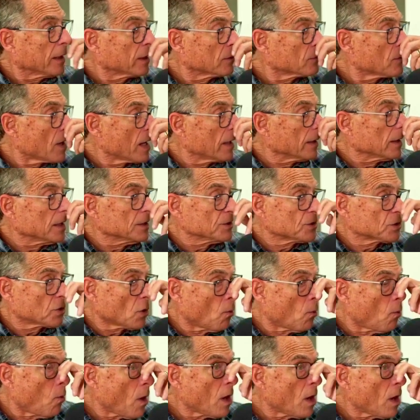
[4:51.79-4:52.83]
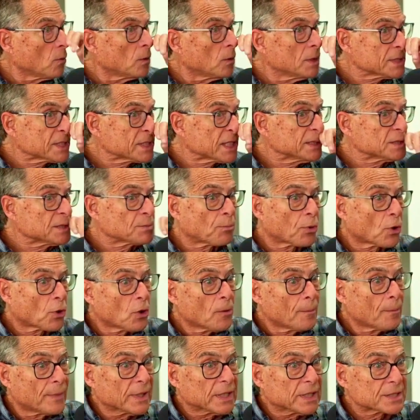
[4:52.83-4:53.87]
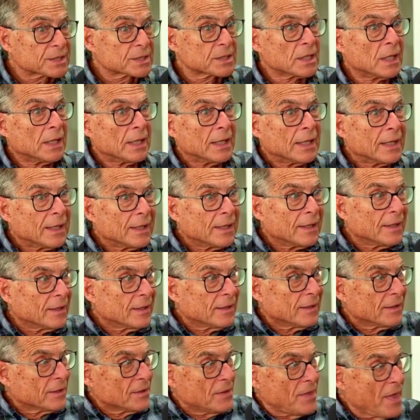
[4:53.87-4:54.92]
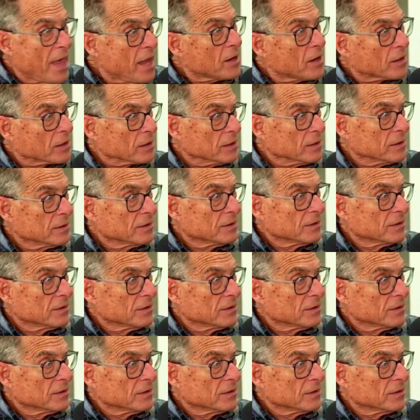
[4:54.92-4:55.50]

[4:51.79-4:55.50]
right? And so, what was his purpose there?